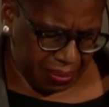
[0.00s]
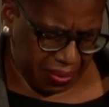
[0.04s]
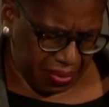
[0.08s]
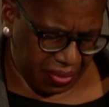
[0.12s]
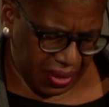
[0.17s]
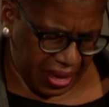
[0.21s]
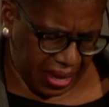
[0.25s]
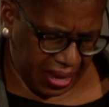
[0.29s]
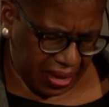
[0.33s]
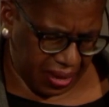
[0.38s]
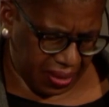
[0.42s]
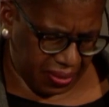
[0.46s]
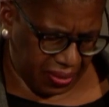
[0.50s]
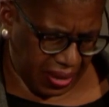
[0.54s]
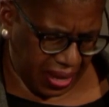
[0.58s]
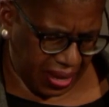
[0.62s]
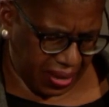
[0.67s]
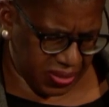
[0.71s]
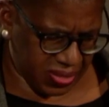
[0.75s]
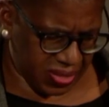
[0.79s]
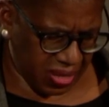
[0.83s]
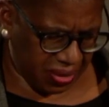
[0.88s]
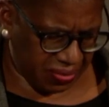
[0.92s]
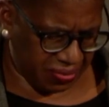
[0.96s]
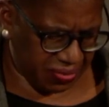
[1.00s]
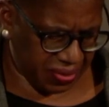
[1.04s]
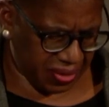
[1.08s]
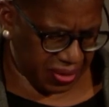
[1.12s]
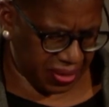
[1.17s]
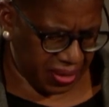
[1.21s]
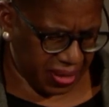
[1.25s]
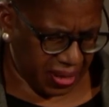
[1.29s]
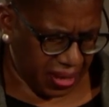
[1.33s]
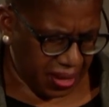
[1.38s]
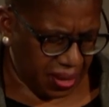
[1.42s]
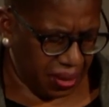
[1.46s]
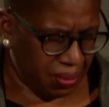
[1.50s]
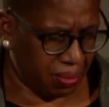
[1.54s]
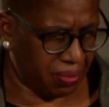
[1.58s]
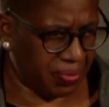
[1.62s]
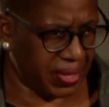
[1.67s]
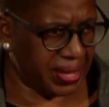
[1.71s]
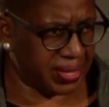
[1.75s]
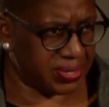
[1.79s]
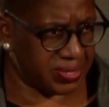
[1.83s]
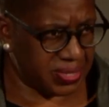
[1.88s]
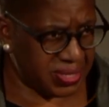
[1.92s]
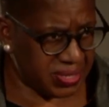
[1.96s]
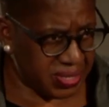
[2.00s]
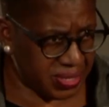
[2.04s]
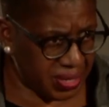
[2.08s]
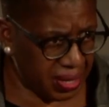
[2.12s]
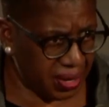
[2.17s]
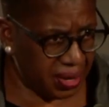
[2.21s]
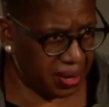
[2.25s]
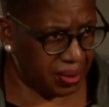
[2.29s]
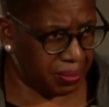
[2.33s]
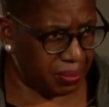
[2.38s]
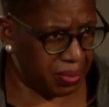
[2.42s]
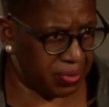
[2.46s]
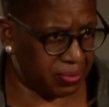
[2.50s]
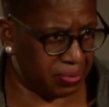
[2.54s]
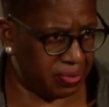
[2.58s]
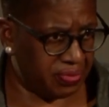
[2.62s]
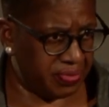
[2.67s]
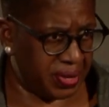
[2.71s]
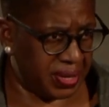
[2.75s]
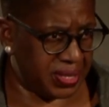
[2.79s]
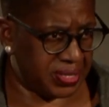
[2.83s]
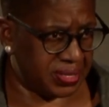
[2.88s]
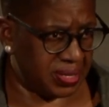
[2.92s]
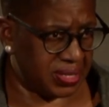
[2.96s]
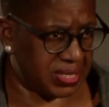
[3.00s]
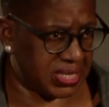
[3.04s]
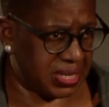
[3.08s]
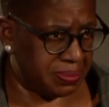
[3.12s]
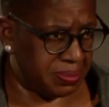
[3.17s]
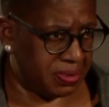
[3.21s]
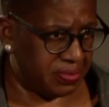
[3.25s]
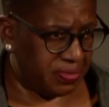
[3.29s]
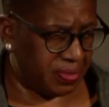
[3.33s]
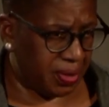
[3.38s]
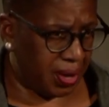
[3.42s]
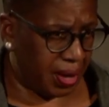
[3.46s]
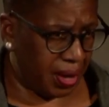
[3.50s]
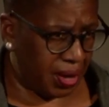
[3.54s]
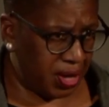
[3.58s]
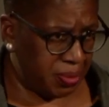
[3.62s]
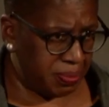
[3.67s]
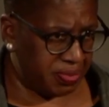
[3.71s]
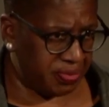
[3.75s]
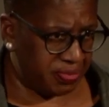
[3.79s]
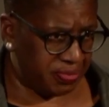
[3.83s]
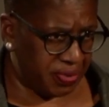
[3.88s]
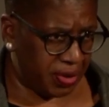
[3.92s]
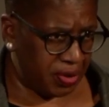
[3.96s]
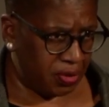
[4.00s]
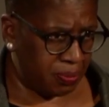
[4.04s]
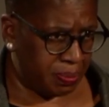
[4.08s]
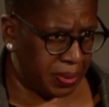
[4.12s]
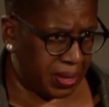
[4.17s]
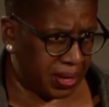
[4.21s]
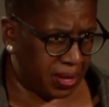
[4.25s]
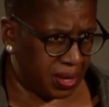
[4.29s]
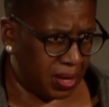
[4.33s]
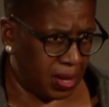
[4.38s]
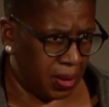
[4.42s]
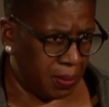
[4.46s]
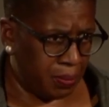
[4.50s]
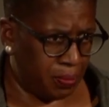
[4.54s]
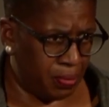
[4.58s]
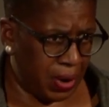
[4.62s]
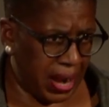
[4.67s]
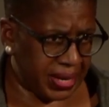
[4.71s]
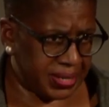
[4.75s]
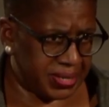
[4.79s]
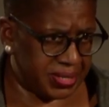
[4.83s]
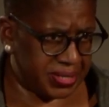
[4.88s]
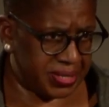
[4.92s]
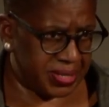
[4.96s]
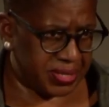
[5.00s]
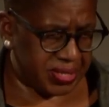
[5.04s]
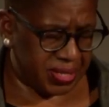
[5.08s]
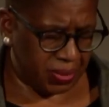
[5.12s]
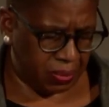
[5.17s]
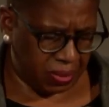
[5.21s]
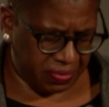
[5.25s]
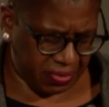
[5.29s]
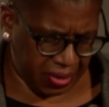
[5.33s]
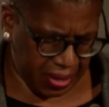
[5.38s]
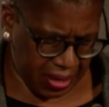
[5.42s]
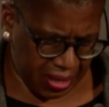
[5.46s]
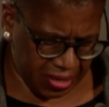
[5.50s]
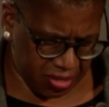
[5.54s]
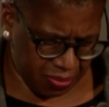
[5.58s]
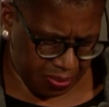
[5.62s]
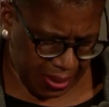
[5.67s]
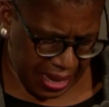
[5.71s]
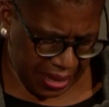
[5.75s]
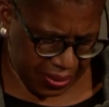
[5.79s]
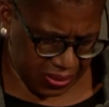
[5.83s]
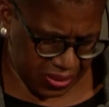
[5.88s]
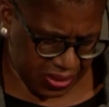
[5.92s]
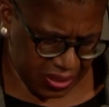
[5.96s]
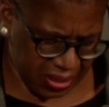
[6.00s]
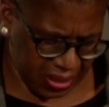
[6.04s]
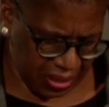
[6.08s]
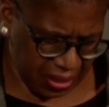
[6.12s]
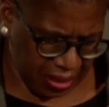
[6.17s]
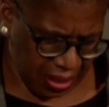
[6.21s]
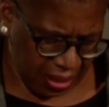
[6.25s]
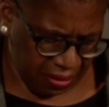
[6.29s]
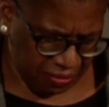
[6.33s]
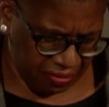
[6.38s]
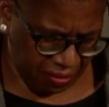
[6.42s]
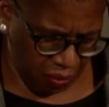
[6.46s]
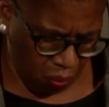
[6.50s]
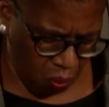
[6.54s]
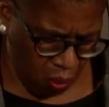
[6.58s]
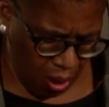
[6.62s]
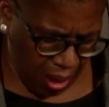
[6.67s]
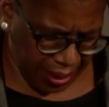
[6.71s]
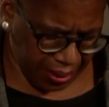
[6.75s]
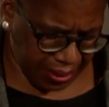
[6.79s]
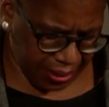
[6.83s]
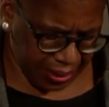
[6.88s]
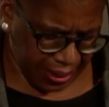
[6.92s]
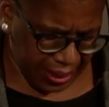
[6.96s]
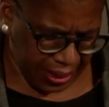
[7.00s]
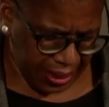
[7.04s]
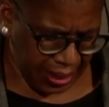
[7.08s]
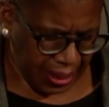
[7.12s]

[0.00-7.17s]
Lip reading: they suffer. They can start with reversing some of the homophobic practices that we've heard about, for one,